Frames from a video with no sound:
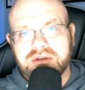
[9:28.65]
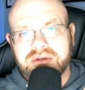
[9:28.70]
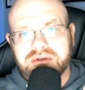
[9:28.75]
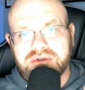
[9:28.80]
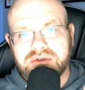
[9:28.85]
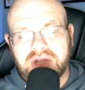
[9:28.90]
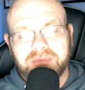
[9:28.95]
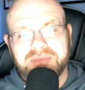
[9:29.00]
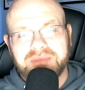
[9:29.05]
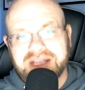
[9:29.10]

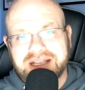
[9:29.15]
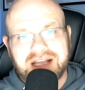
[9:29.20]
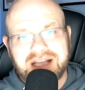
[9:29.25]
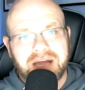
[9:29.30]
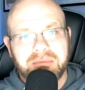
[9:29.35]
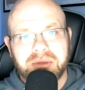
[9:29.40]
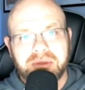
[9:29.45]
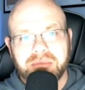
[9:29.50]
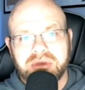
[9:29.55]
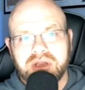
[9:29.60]
drop that
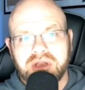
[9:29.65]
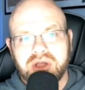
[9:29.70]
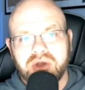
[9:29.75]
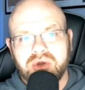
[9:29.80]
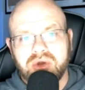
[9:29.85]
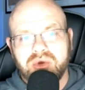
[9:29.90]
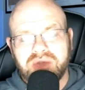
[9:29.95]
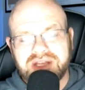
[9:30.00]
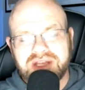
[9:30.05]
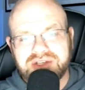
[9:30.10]
comment
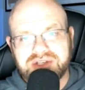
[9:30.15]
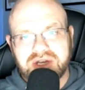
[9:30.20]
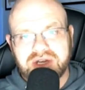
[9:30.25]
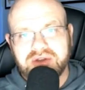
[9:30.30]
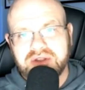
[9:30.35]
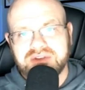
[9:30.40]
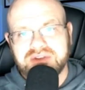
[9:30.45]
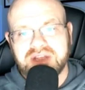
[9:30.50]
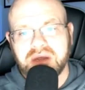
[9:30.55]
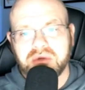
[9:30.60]
below, and share
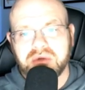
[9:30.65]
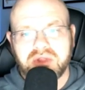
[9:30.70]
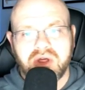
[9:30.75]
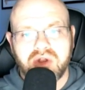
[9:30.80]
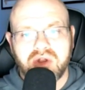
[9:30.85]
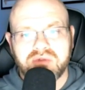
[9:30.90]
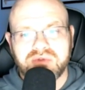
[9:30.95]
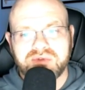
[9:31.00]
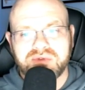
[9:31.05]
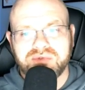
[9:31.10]
this out with
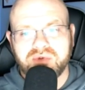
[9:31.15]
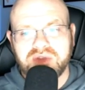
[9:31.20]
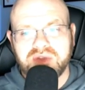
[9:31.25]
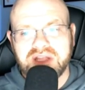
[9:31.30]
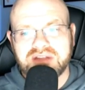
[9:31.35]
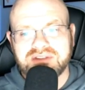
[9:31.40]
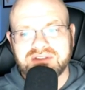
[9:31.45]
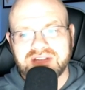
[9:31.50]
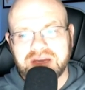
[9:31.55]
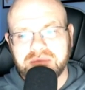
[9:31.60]
all of your
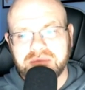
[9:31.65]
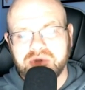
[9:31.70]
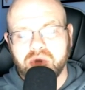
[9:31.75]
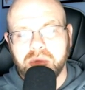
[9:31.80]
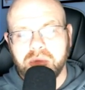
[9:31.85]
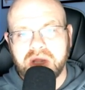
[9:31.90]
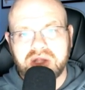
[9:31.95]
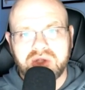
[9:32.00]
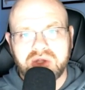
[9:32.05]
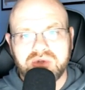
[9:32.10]
friends. Let them know
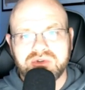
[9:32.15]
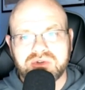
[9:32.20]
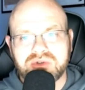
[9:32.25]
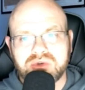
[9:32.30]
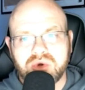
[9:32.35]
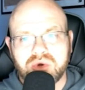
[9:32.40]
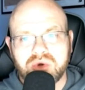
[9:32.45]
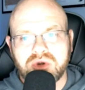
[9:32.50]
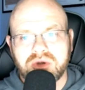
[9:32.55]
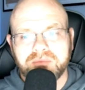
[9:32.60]
about Couz's
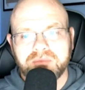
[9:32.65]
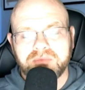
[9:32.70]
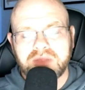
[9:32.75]
Corner.